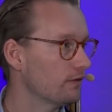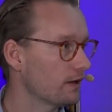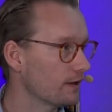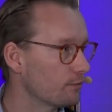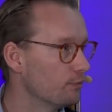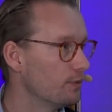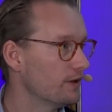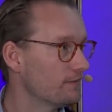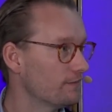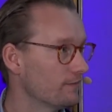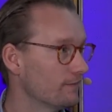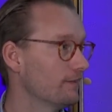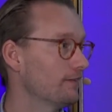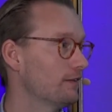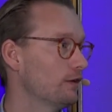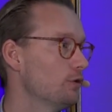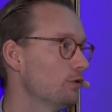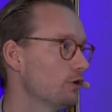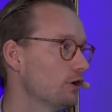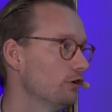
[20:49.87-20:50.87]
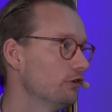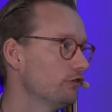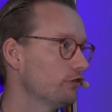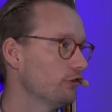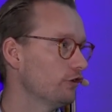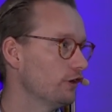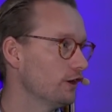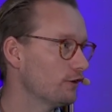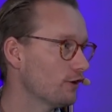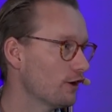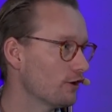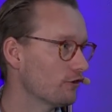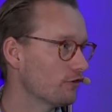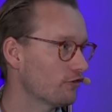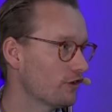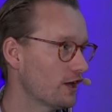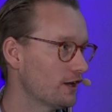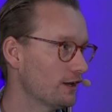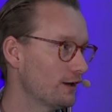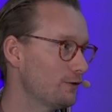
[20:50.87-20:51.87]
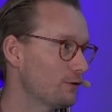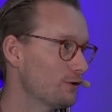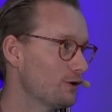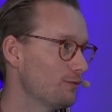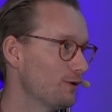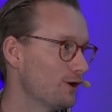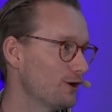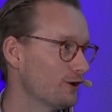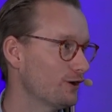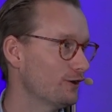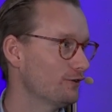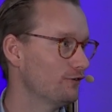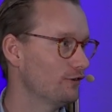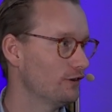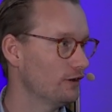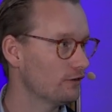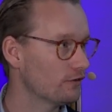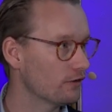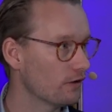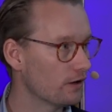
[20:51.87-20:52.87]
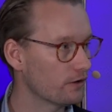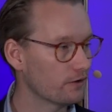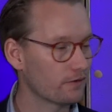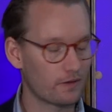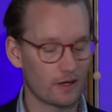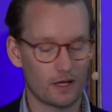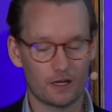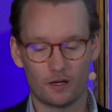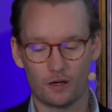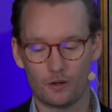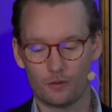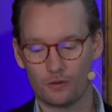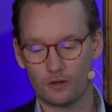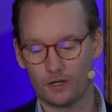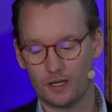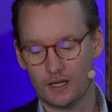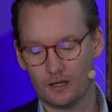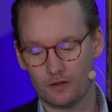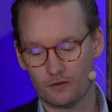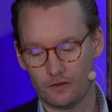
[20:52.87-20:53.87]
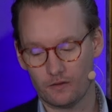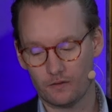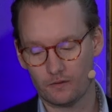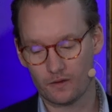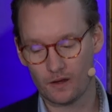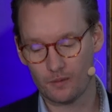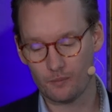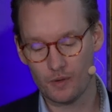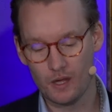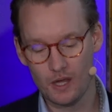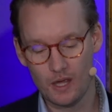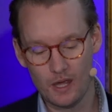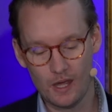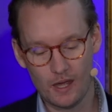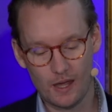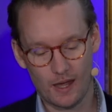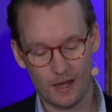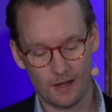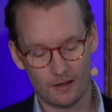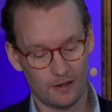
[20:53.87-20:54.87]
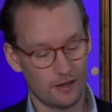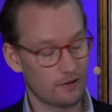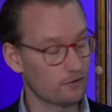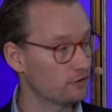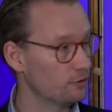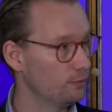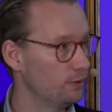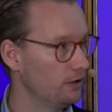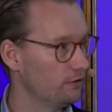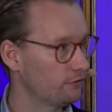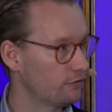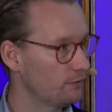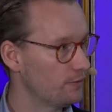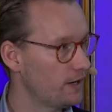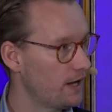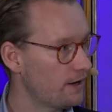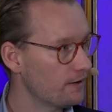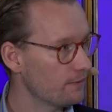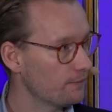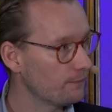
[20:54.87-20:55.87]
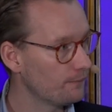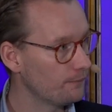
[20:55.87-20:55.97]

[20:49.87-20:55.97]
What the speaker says: Like business is local, so you need to understand the local market, you need to understand the local ecosystem, and to build from that.